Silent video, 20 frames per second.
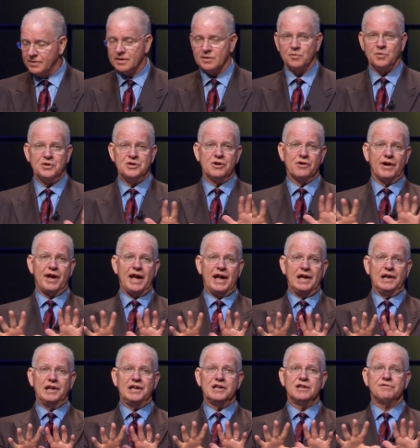When you're
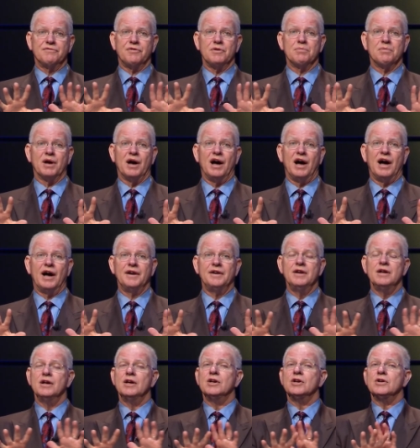alien from God,
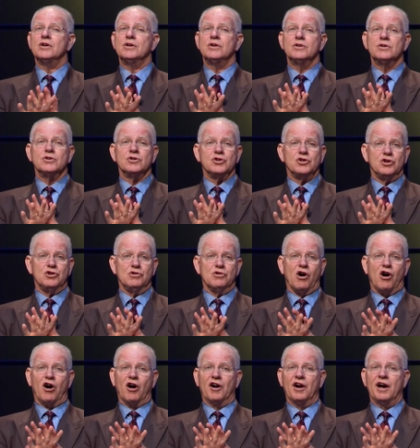you
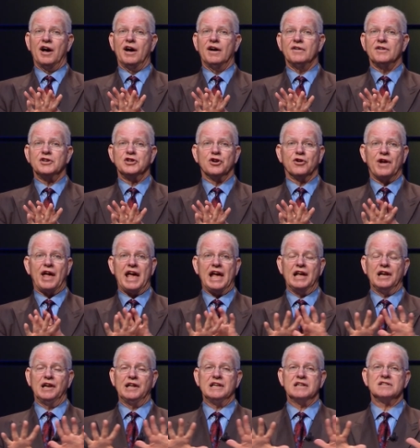are a, you're
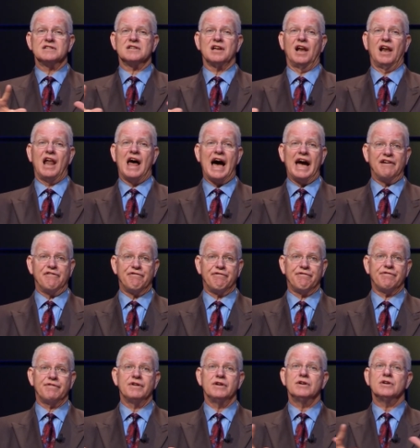alien to life.
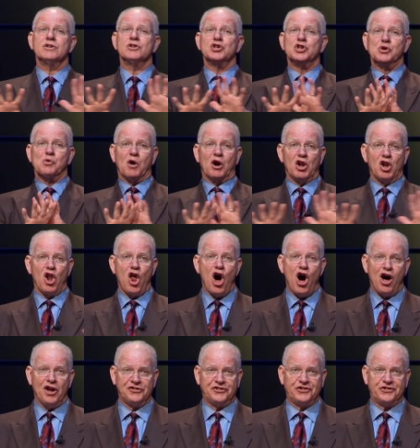You are
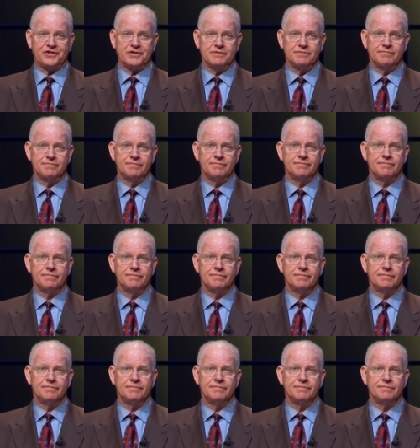lost.
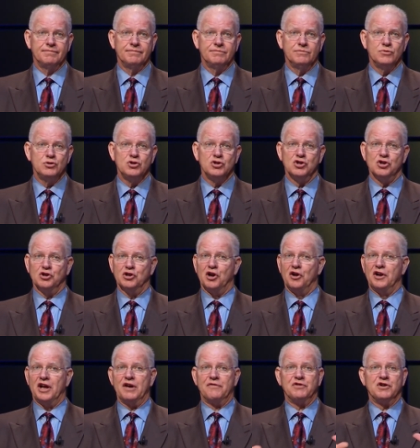You don't,
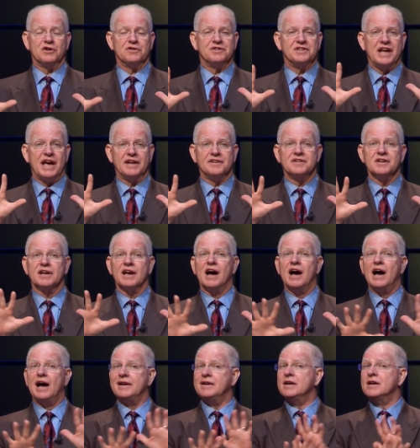if you're dead to
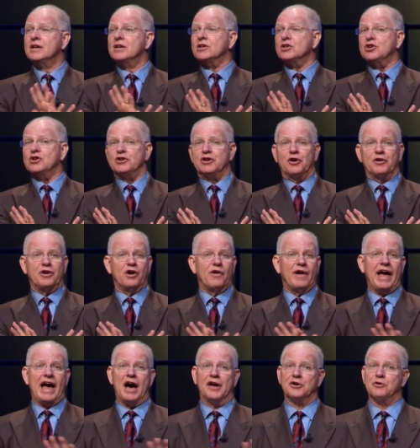God, you don't know
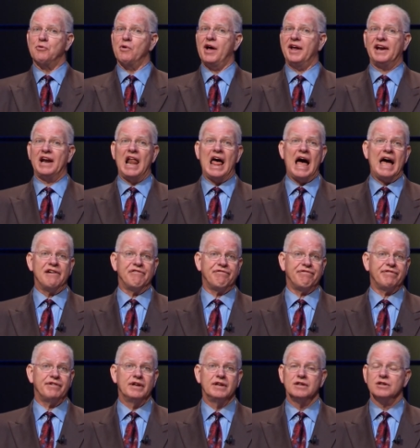how to run life.
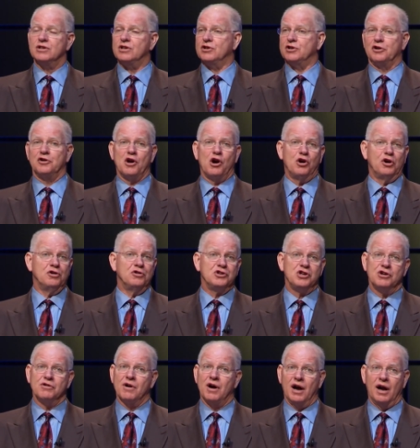You don't know who
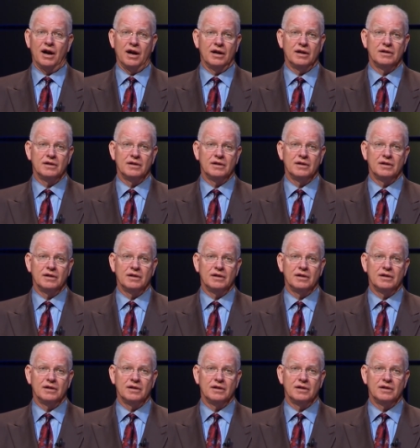you are.